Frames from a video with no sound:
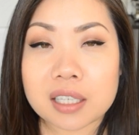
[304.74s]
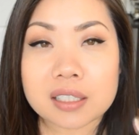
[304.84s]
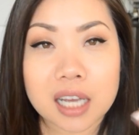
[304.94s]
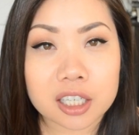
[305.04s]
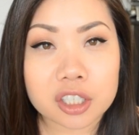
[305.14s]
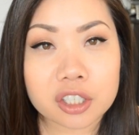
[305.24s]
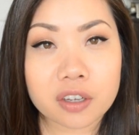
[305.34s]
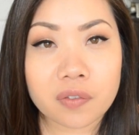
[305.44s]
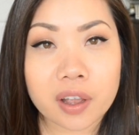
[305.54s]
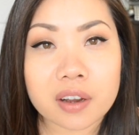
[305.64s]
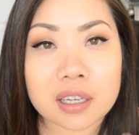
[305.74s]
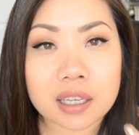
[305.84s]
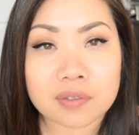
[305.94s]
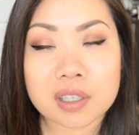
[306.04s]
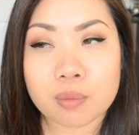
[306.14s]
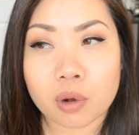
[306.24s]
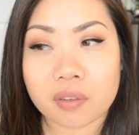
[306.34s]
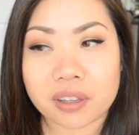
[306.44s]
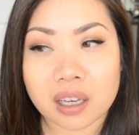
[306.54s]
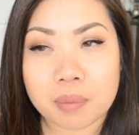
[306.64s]
texture in there, and it gives it more
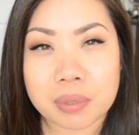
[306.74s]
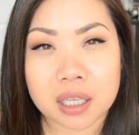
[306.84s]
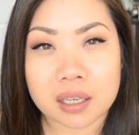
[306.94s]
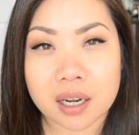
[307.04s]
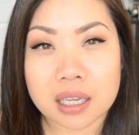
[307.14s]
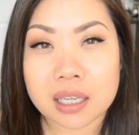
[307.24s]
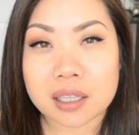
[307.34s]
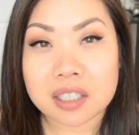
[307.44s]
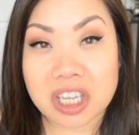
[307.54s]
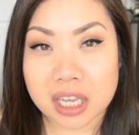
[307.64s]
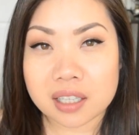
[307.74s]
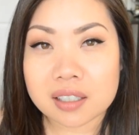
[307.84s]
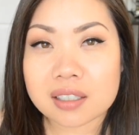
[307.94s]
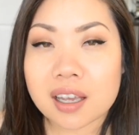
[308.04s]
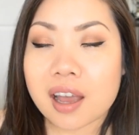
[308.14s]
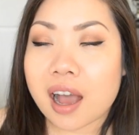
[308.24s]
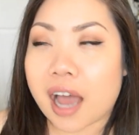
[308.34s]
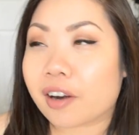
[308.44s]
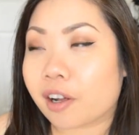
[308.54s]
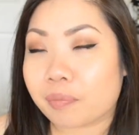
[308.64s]
of like a peanutty taste.
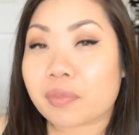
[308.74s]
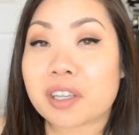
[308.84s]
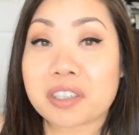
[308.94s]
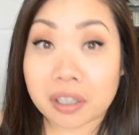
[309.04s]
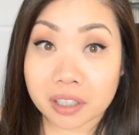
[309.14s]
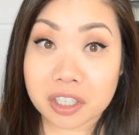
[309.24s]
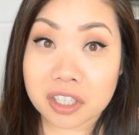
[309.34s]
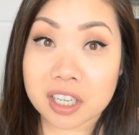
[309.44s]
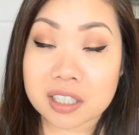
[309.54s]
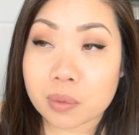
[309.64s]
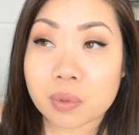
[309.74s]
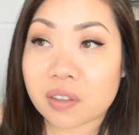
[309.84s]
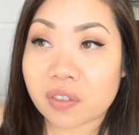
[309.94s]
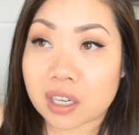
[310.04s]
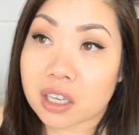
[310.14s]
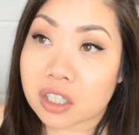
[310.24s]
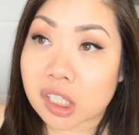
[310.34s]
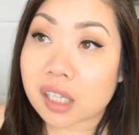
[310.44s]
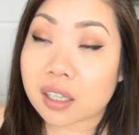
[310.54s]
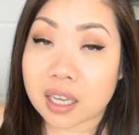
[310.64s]
I don't know, delicious. We finished
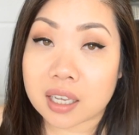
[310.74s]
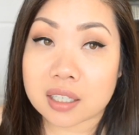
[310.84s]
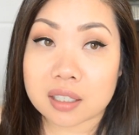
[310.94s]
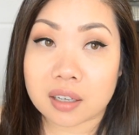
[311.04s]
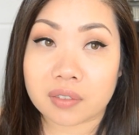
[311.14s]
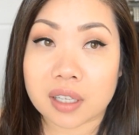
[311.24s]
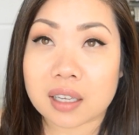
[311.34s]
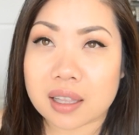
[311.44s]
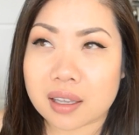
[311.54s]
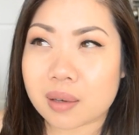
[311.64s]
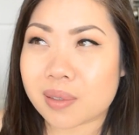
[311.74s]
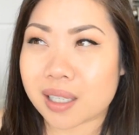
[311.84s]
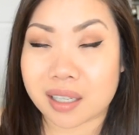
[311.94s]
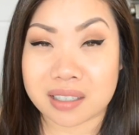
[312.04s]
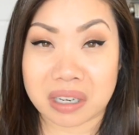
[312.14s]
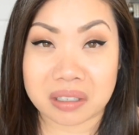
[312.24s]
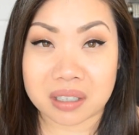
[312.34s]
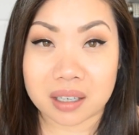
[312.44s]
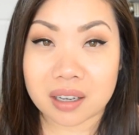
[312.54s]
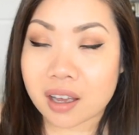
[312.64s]
like a case of like, I think it was like a
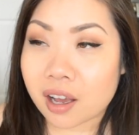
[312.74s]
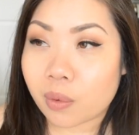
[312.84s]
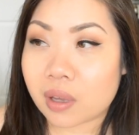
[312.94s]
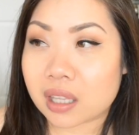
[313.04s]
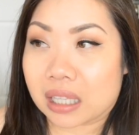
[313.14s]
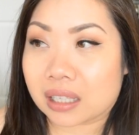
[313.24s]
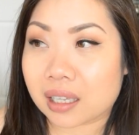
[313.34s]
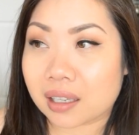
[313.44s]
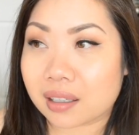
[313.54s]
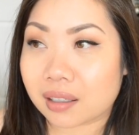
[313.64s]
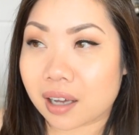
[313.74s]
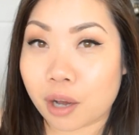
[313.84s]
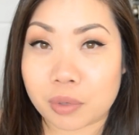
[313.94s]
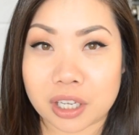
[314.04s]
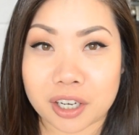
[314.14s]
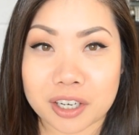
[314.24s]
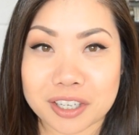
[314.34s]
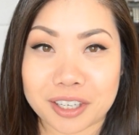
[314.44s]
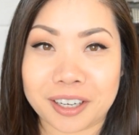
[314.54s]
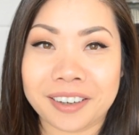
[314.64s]
dozen within like a week or
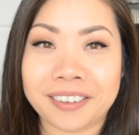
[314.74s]
two.